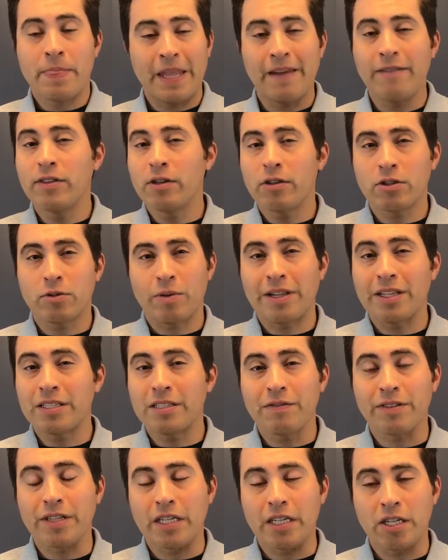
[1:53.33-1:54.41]
even though it's
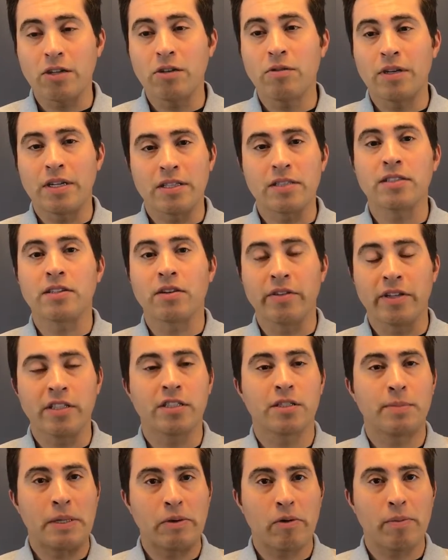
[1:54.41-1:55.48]
relatively new, it still
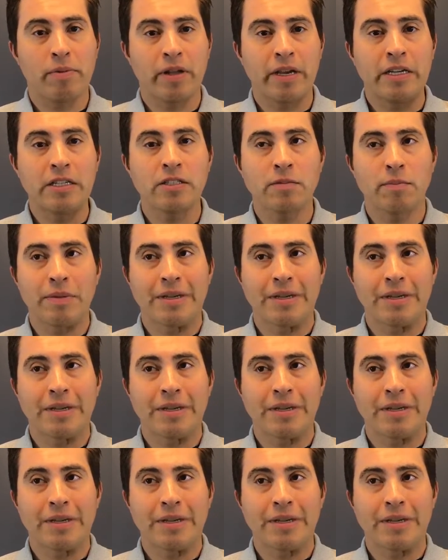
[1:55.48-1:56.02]
needs to be replaced,